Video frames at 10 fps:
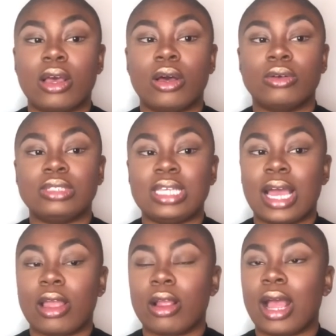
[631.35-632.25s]
But I hope
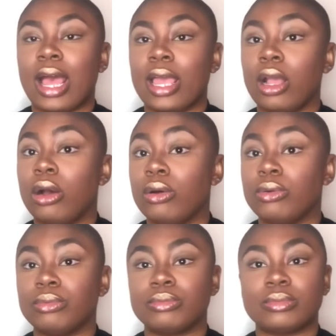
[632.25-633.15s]
you enjoyed.
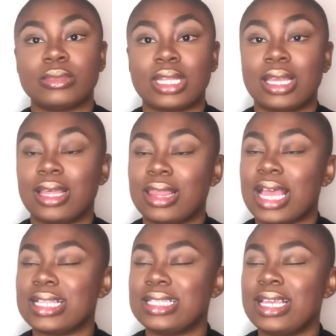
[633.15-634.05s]
Please don't forget
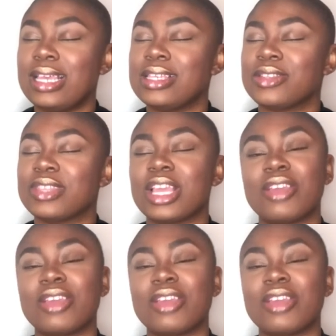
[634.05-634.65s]
to like,